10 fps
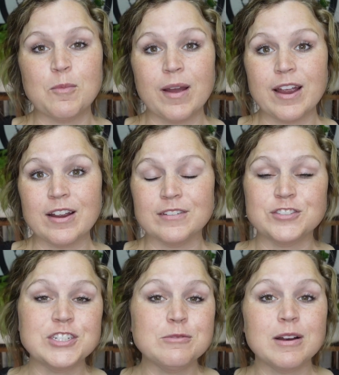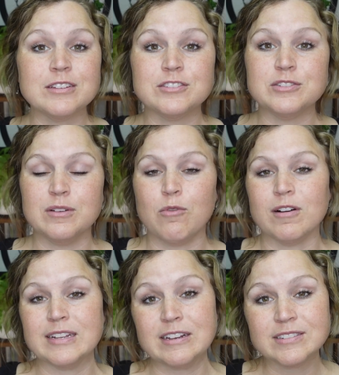where if she was to have
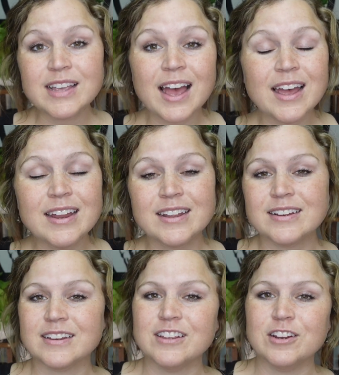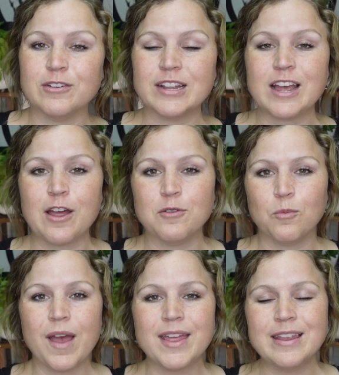walked outside and, you know, it had gotten
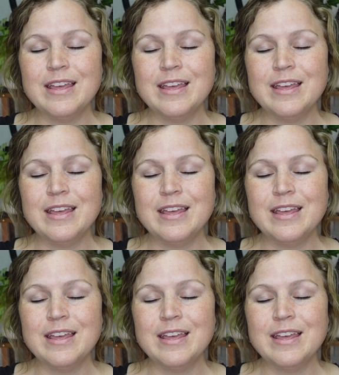wet.